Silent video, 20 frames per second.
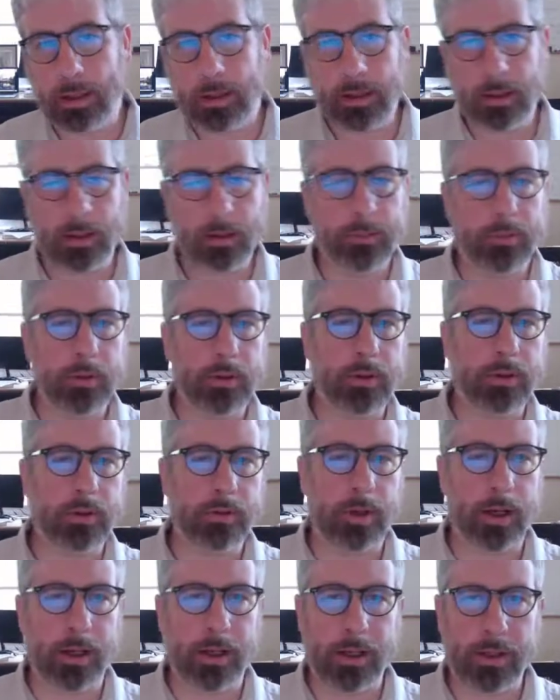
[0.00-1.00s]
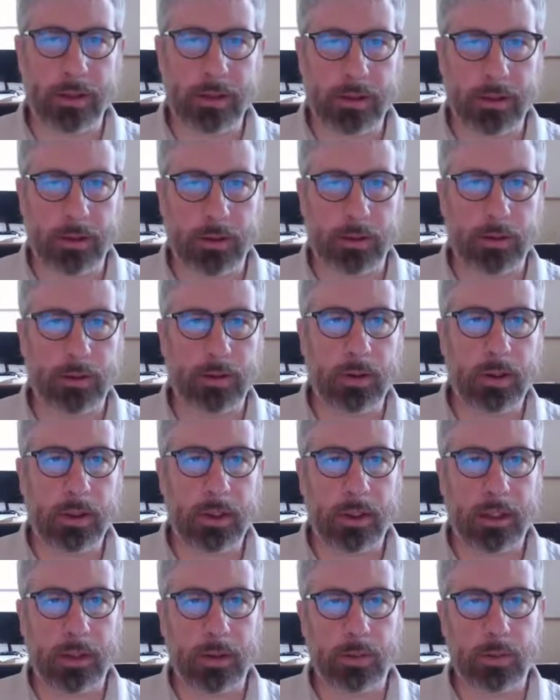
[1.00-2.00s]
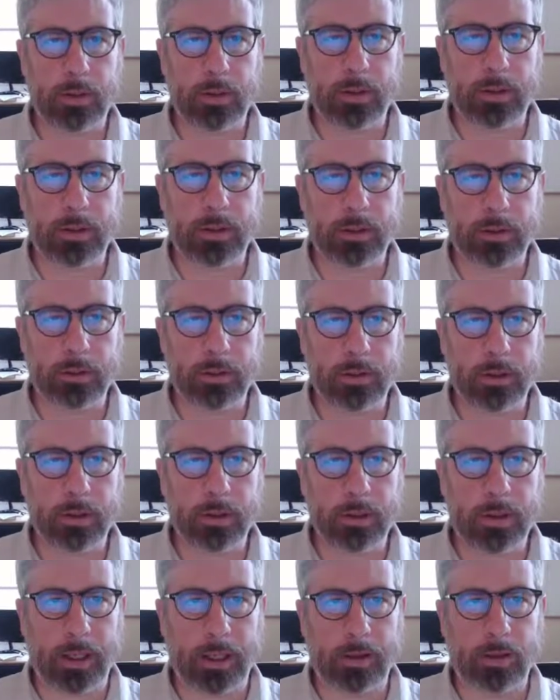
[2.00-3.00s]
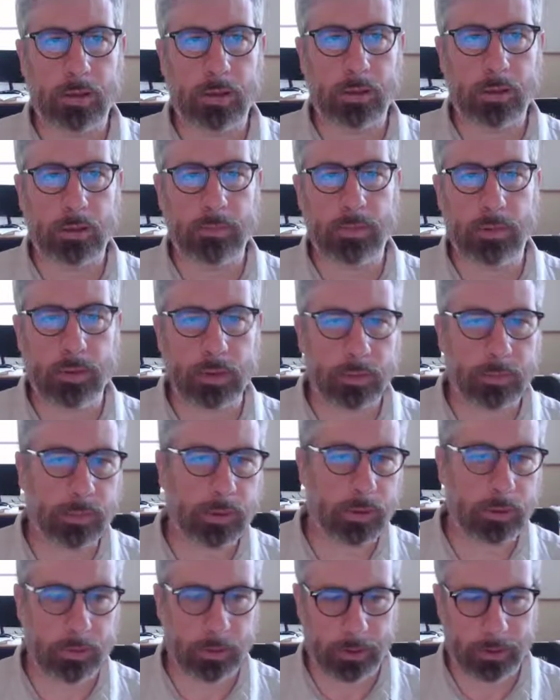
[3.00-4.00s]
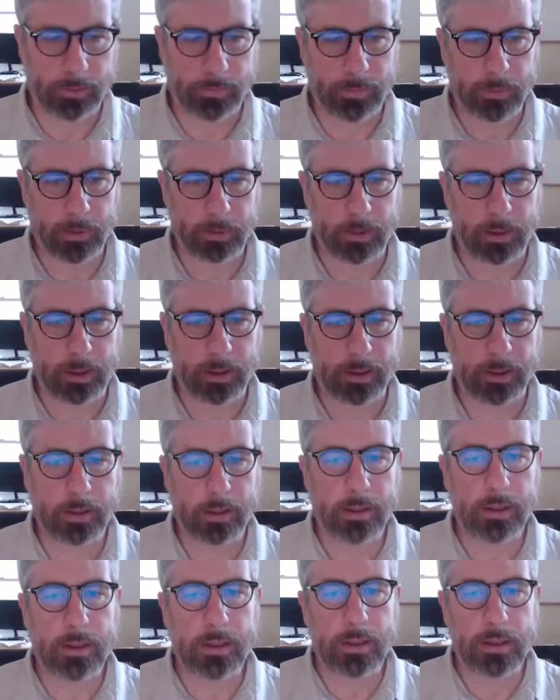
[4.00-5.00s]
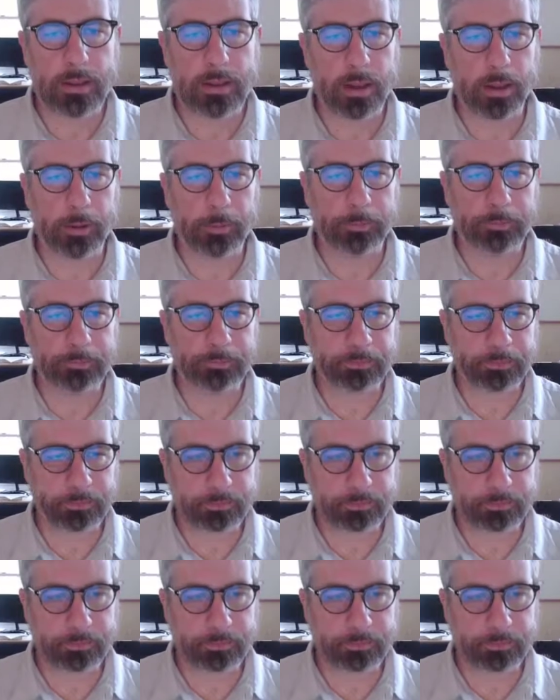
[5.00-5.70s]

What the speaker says: the Ubuntu ISO in order to gain hold of your computing. Okay, so